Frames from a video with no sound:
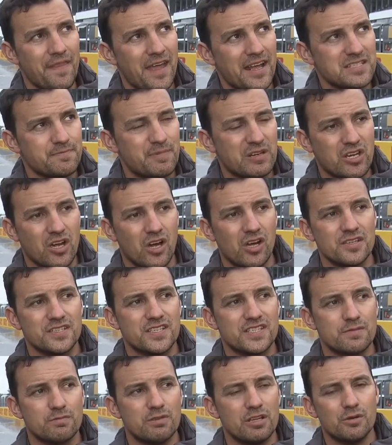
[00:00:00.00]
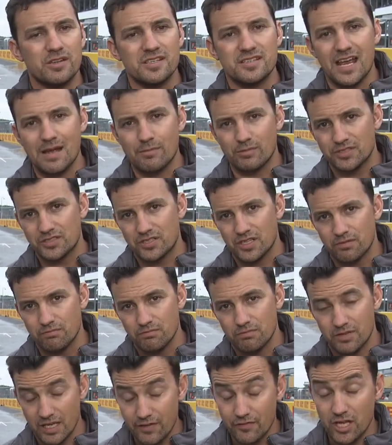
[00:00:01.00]
that's because Lewis
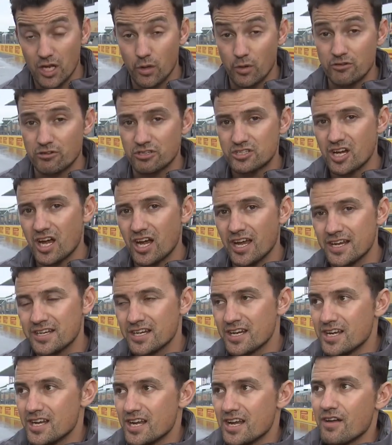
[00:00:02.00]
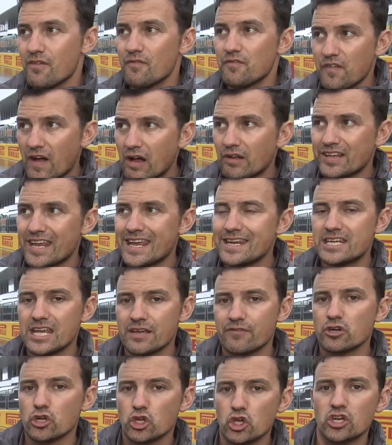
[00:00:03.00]
Hamilton, even though he'd retired, felt he'd
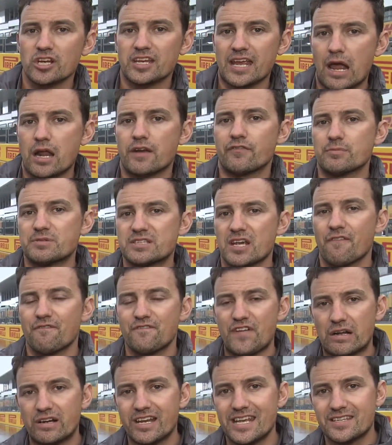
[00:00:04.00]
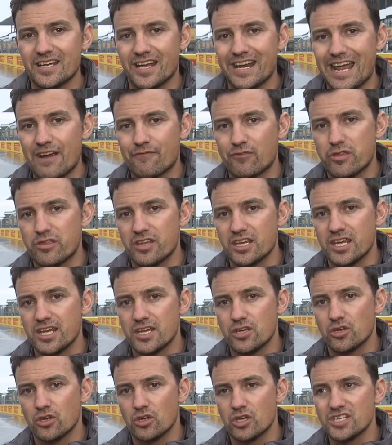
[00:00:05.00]
given a good account of himself, felt he'd done everything
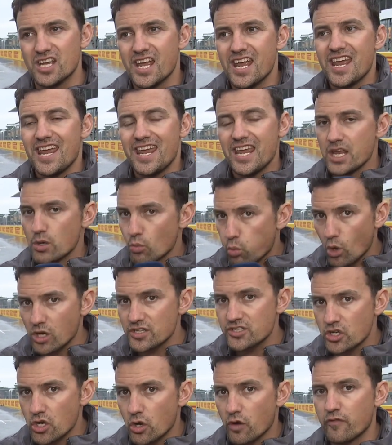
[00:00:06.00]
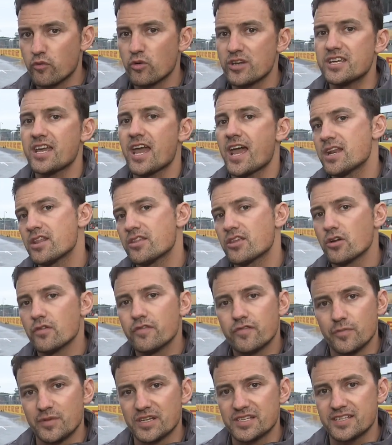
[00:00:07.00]
he could. It was an off weekend, though,
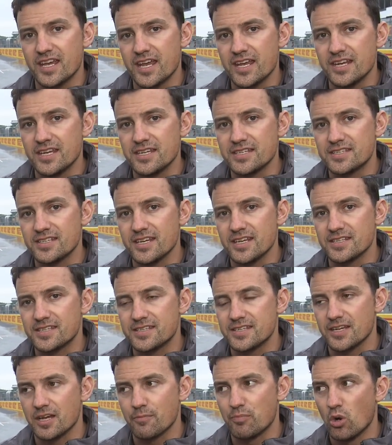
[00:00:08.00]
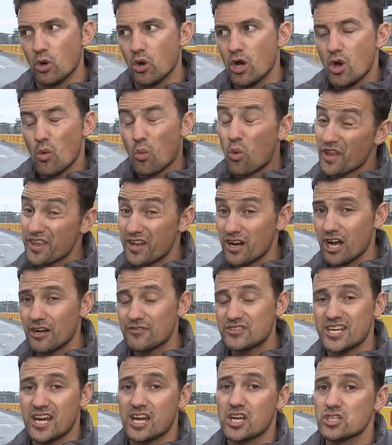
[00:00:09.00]
for Mercedes in Singapore.
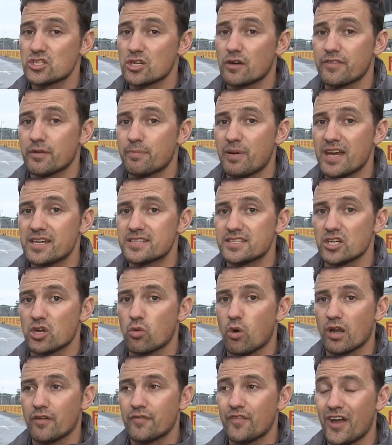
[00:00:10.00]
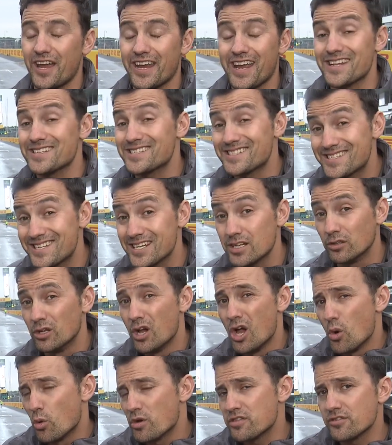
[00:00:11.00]
1.5 seconds off the pace in qualifying, and
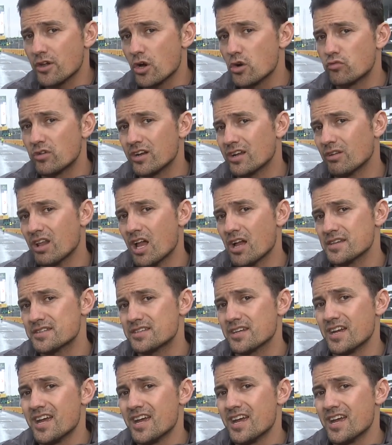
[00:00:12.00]
still with no real answer